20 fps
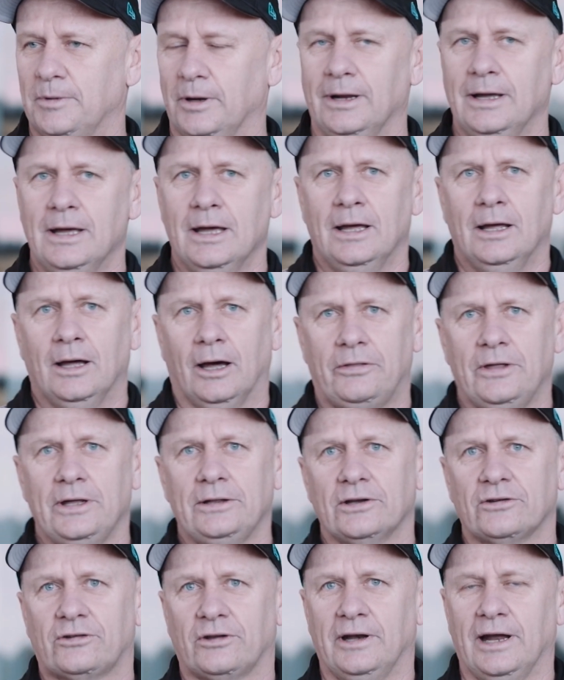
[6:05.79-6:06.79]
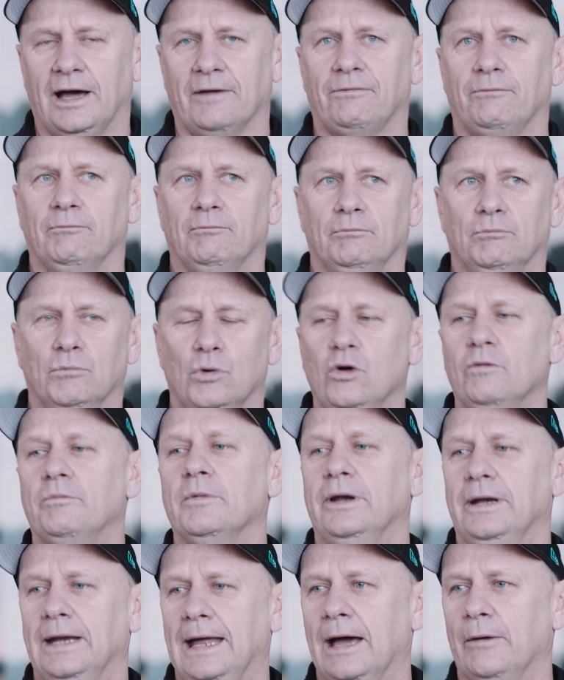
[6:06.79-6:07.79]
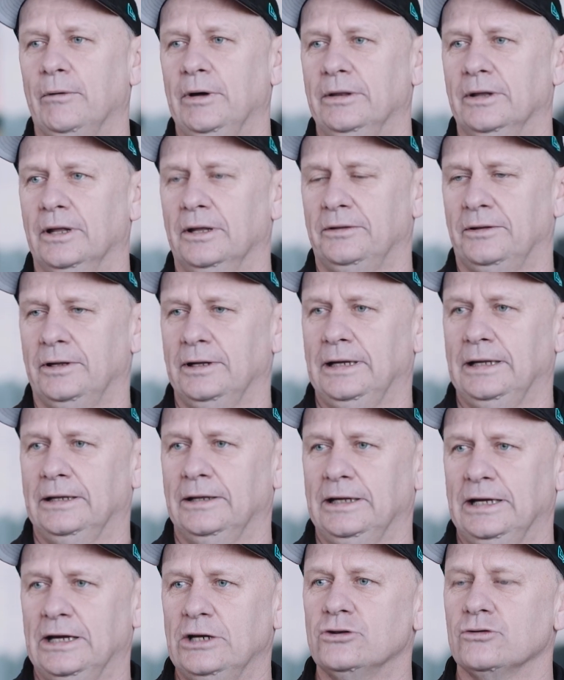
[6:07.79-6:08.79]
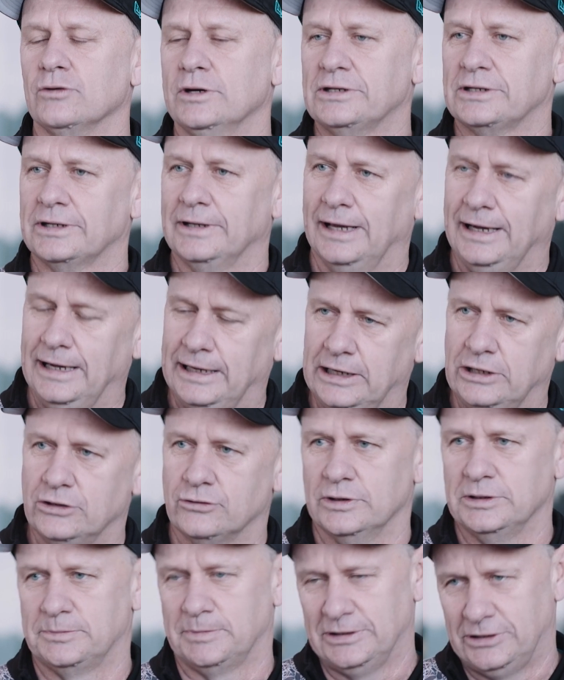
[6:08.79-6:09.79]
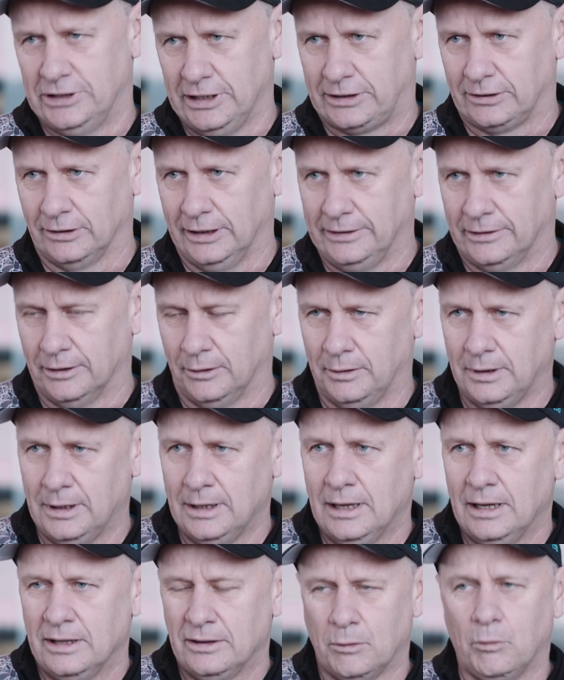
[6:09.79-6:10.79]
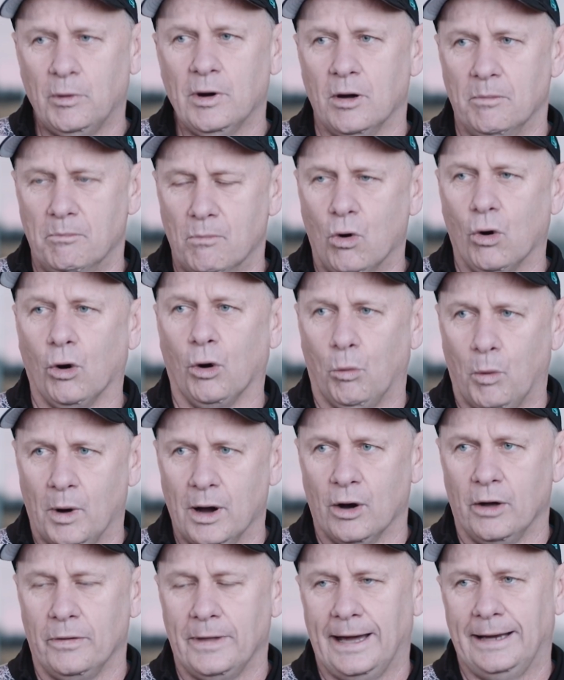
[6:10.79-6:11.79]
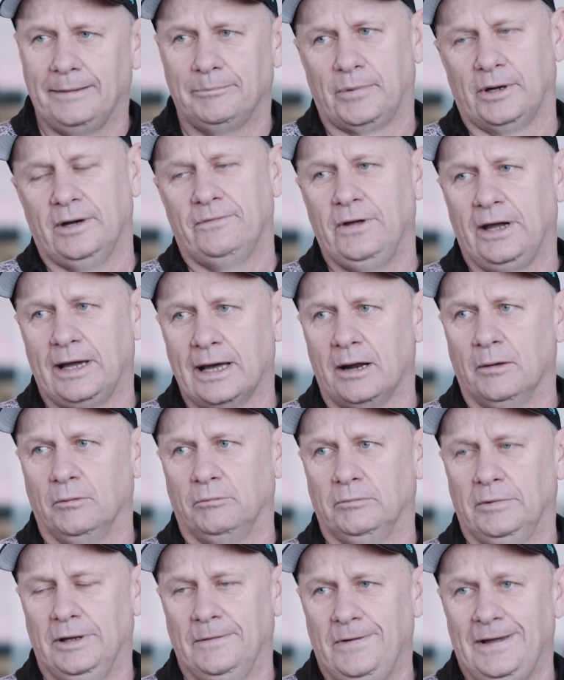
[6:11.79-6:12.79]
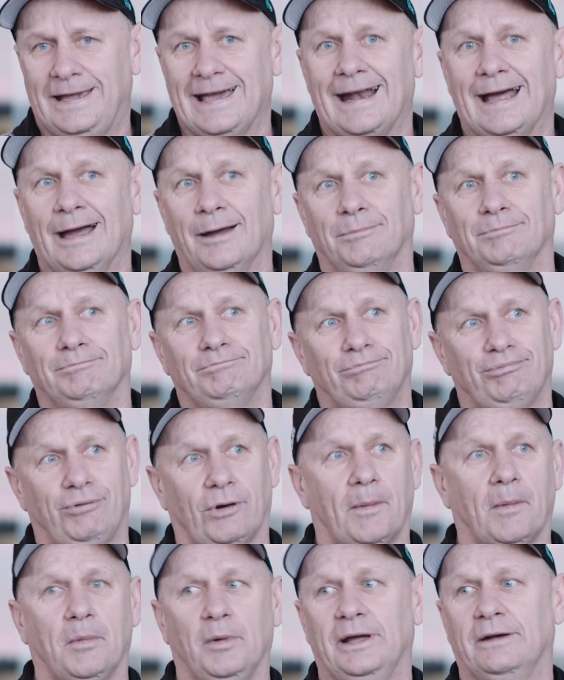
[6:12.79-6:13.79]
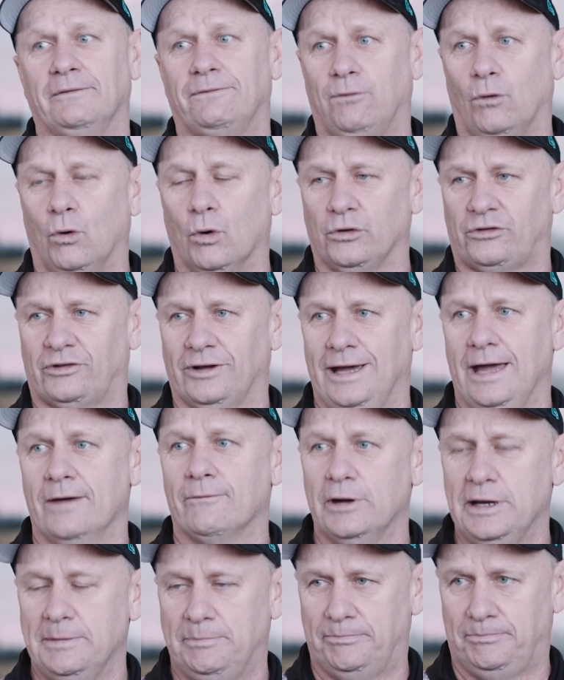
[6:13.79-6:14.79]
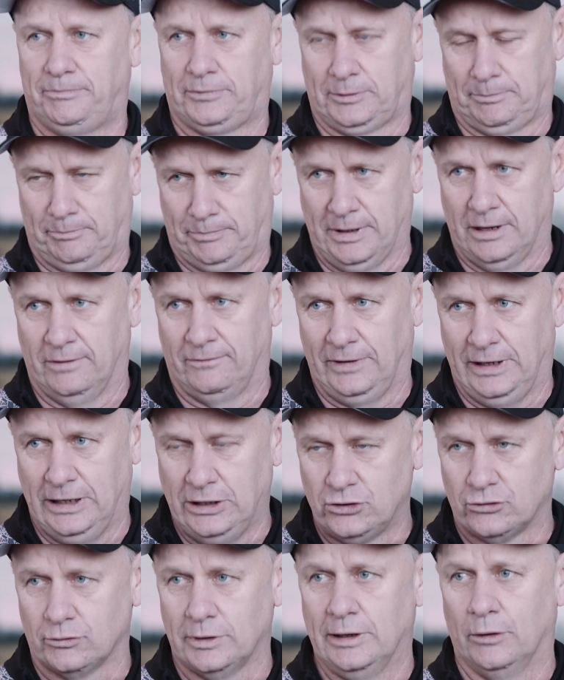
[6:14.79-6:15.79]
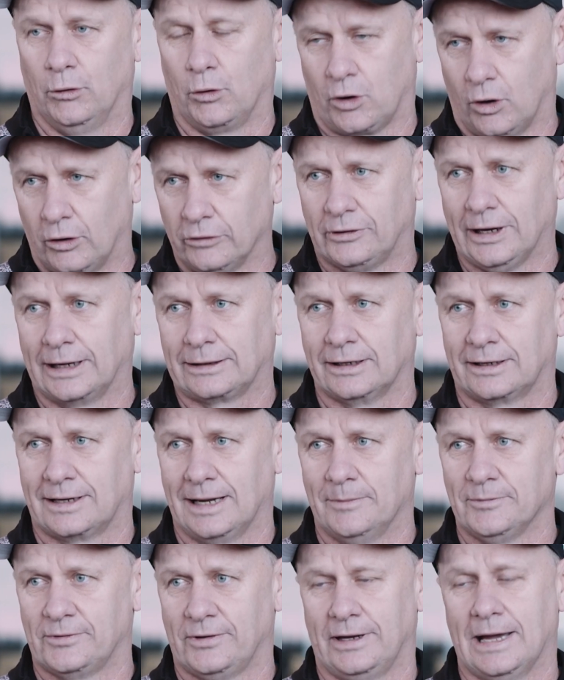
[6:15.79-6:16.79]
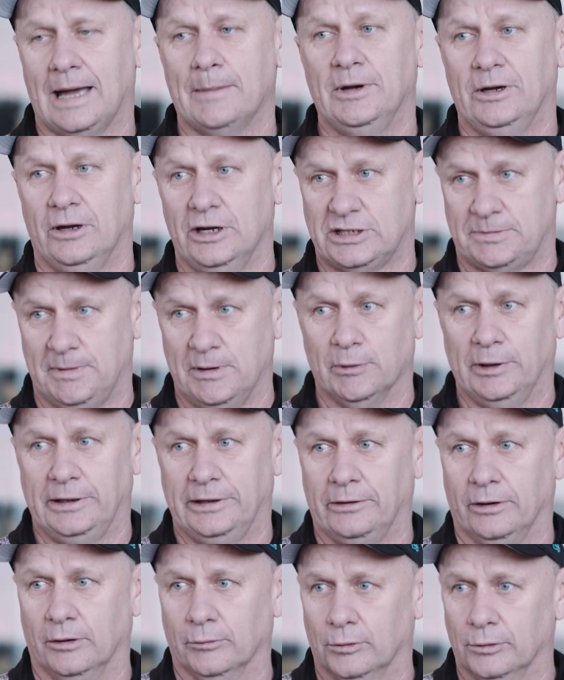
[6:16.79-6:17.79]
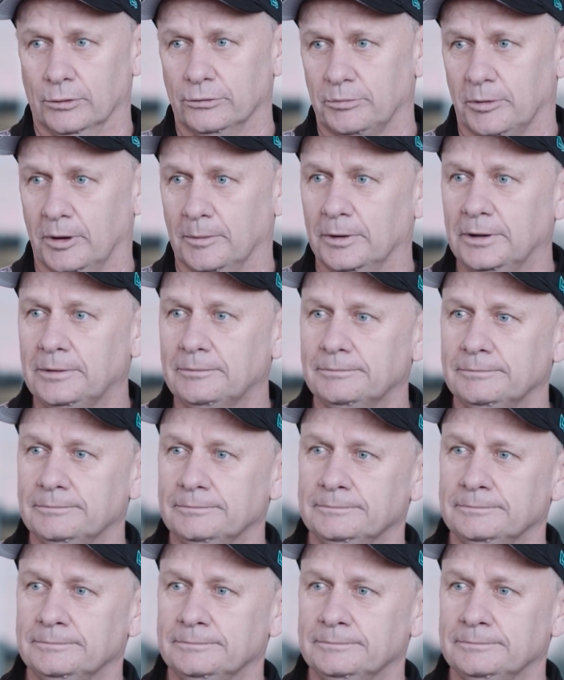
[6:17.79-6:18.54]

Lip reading: But I think there's enough movement now in the injuries and the head injuries particularly that we're more aware of that. But if you're gonna probably enforce every bit of injury or contact that comes to the game, it needs to be written into the rules probably.